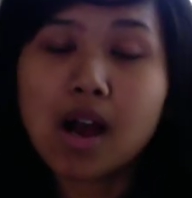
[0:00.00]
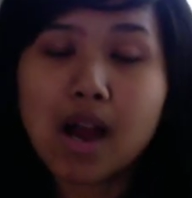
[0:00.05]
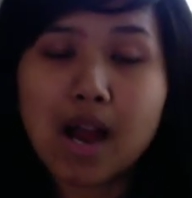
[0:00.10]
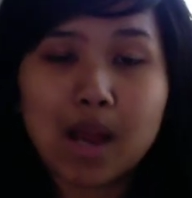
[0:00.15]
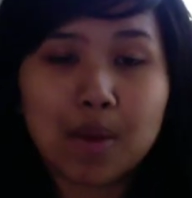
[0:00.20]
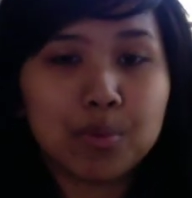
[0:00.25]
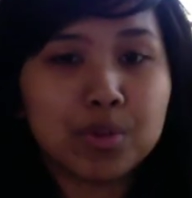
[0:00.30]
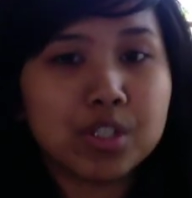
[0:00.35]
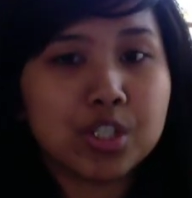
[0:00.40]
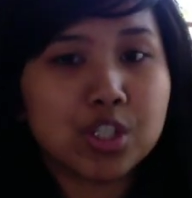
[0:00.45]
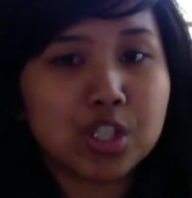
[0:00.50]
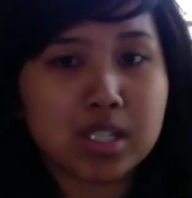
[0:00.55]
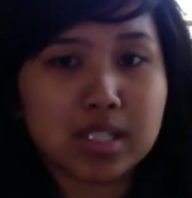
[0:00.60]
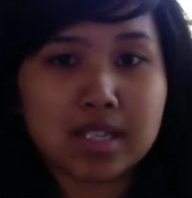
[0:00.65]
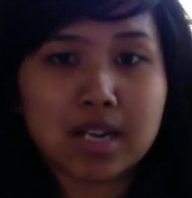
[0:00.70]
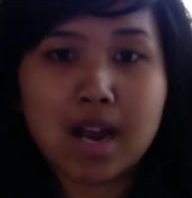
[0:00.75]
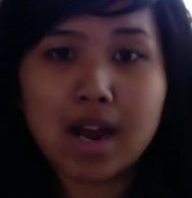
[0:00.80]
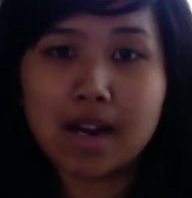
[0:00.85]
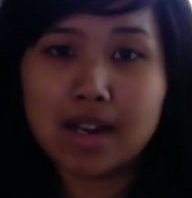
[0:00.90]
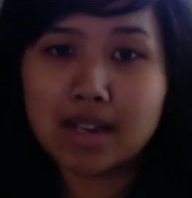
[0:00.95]
I was
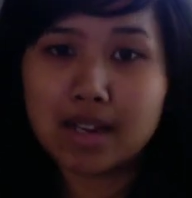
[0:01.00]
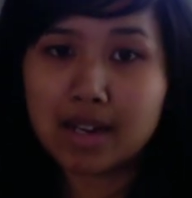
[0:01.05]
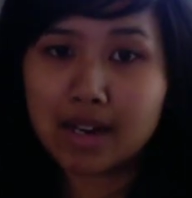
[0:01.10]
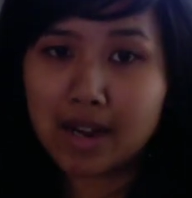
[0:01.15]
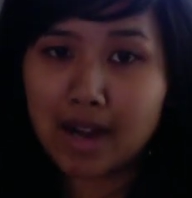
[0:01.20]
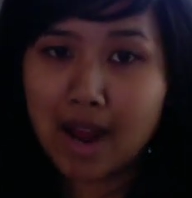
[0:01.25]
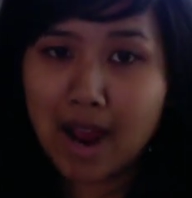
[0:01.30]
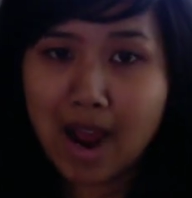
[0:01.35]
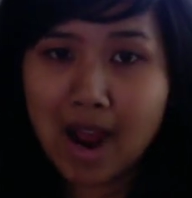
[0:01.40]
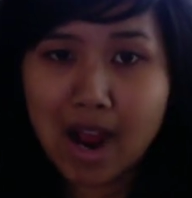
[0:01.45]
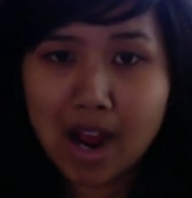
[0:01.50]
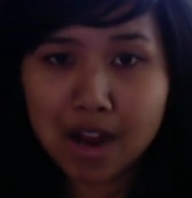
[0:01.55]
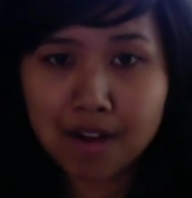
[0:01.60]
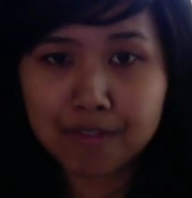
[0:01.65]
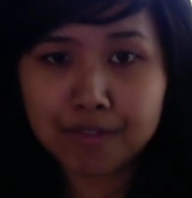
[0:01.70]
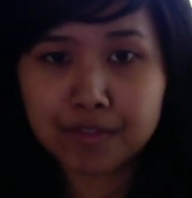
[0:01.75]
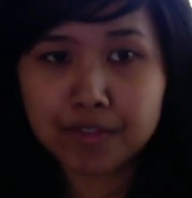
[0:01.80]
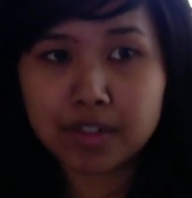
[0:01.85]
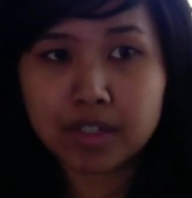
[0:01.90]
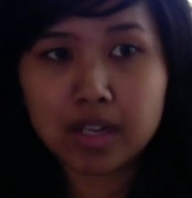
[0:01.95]
just cutting it in
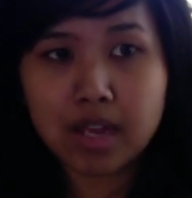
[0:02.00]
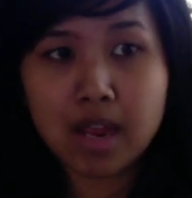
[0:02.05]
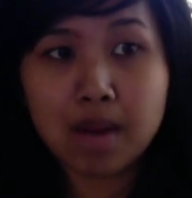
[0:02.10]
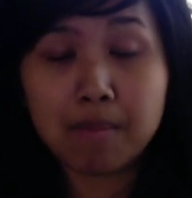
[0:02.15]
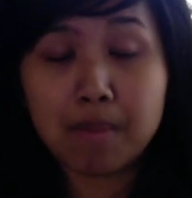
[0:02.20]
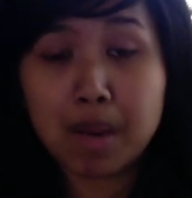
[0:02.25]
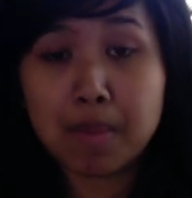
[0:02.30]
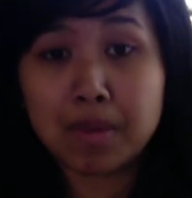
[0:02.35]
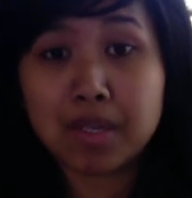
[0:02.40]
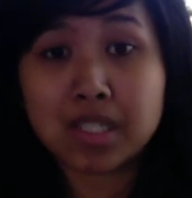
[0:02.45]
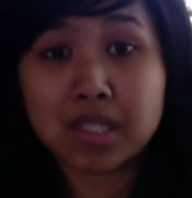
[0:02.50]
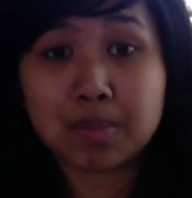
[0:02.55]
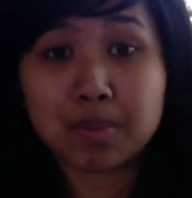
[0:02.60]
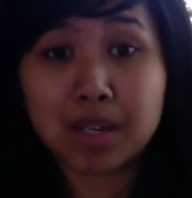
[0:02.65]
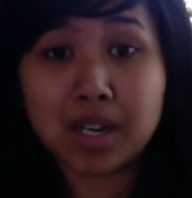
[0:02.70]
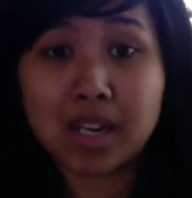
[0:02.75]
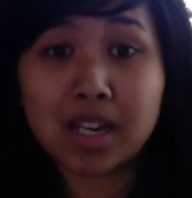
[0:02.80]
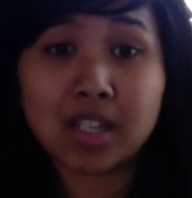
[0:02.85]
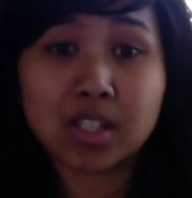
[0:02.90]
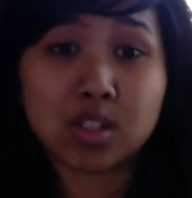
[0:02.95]
half and maybe
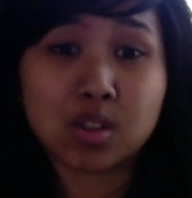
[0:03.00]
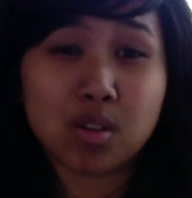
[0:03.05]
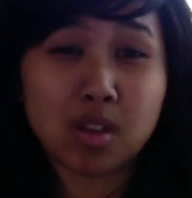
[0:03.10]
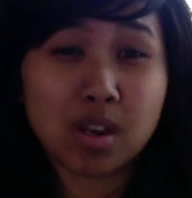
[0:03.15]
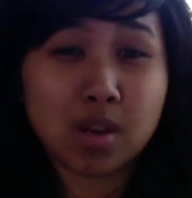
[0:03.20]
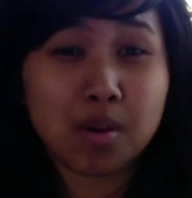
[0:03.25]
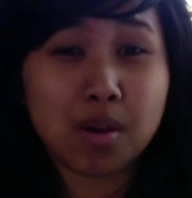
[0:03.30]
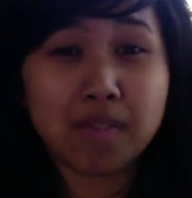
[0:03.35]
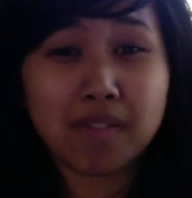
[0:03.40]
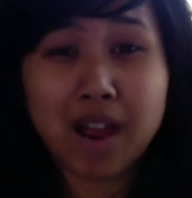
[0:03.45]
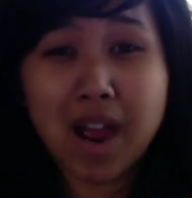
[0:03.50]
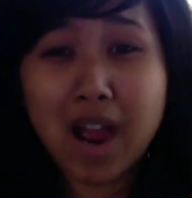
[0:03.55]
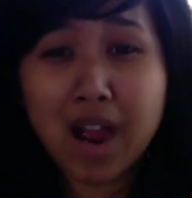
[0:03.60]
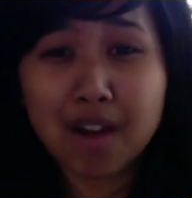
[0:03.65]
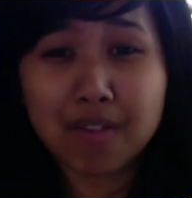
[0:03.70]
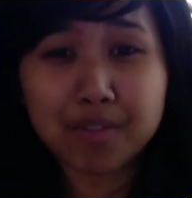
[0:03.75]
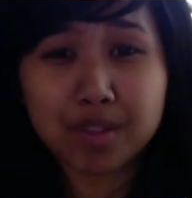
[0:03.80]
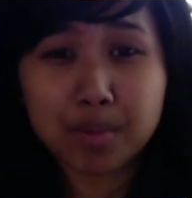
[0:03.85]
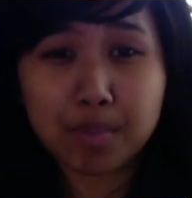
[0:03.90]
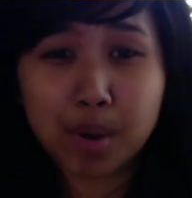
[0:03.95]
splitting it so that you have
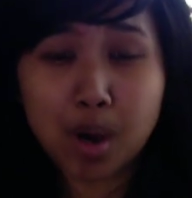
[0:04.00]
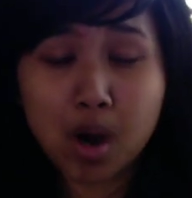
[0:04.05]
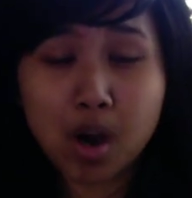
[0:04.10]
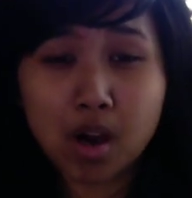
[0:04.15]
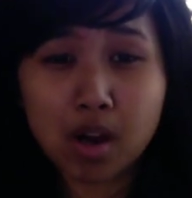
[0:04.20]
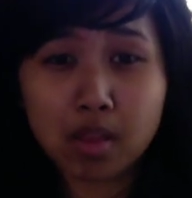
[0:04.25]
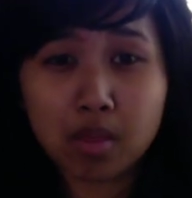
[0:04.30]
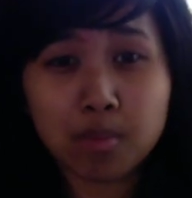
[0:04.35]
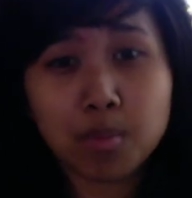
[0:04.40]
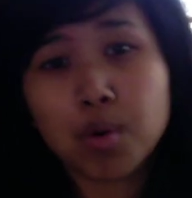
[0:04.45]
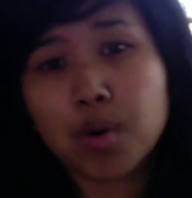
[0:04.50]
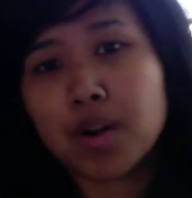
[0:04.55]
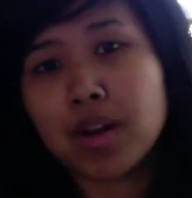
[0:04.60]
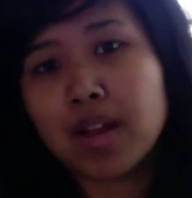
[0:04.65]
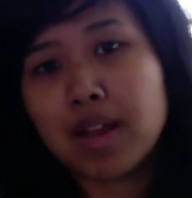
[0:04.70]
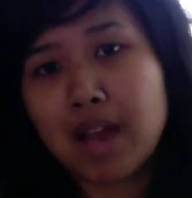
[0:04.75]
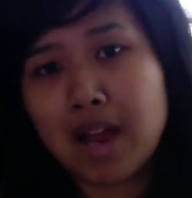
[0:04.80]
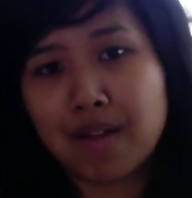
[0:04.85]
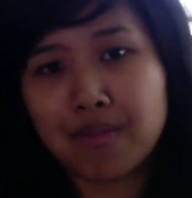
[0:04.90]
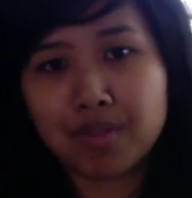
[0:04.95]
half the bar in the
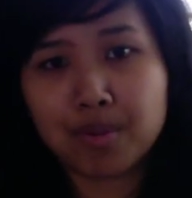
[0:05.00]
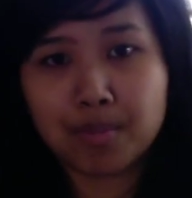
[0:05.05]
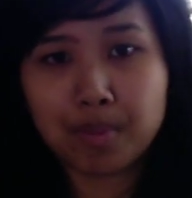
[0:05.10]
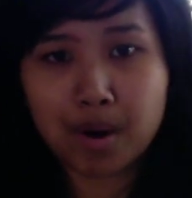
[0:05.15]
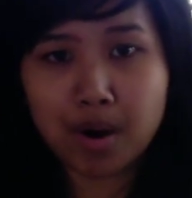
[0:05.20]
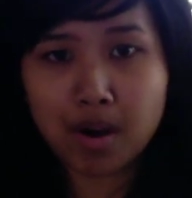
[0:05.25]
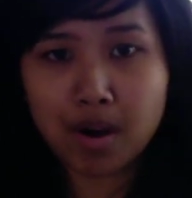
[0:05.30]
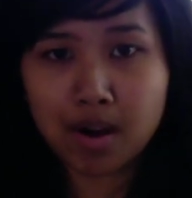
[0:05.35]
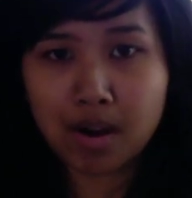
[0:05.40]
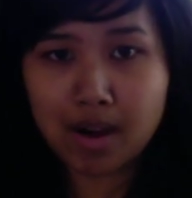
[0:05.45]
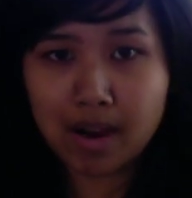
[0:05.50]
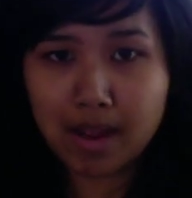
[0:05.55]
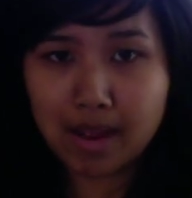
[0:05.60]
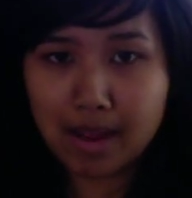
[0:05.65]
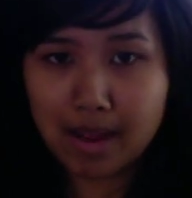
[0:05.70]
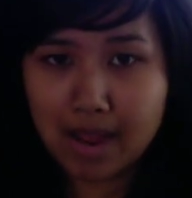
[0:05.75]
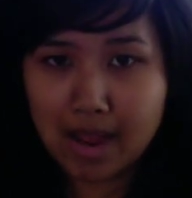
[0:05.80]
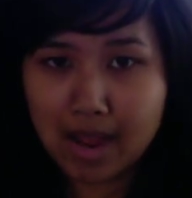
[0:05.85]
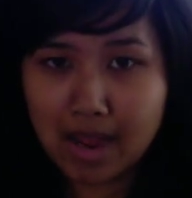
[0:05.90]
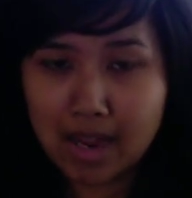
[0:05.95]
morning, half the bar
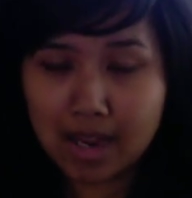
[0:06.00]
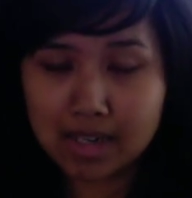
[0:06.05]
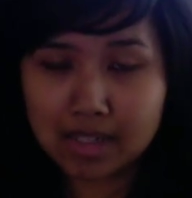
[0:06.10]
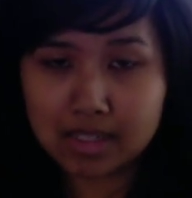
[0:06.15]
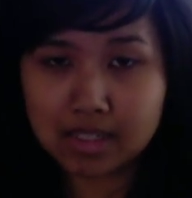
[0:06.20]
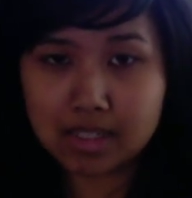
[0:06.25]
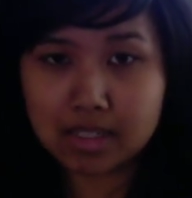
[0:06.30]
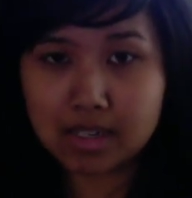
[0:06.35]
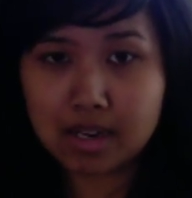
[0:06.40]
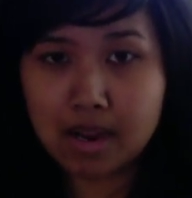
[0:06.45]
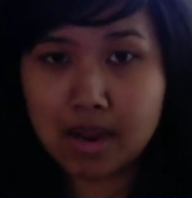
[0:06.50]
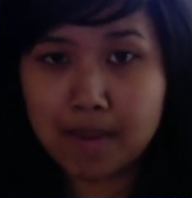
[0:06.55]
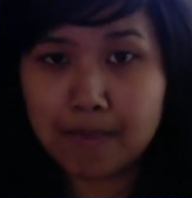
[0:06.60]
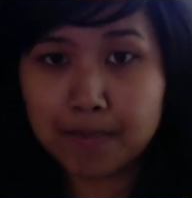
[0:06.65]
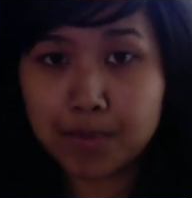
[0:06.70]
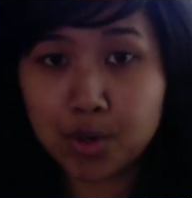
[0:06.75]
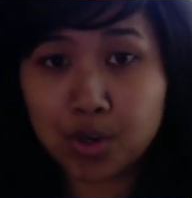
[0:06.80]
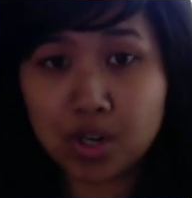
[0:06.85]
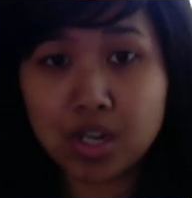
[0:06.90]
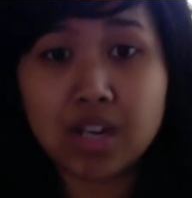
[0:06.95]
at
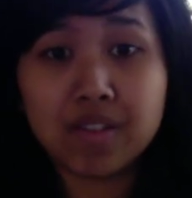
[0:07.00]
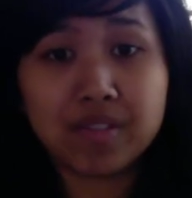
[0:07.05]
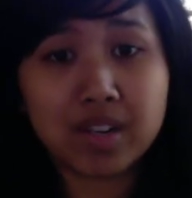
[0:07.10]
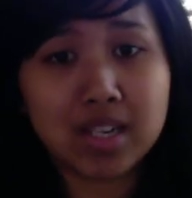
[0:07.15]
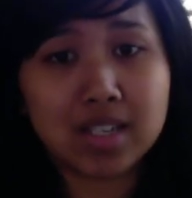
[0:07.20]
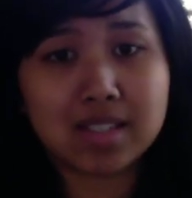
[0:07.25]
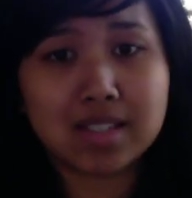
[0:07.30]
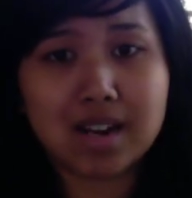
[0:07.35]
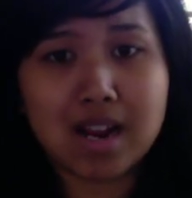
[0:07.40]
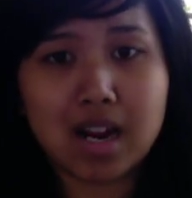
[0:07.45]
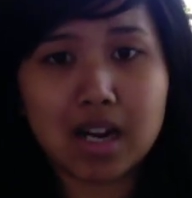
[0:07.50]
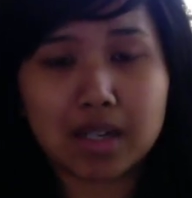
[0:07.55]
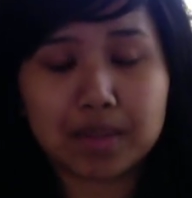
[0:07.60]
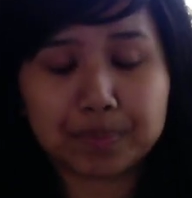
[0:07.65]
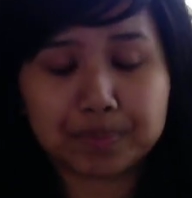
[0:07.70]
your evening snack.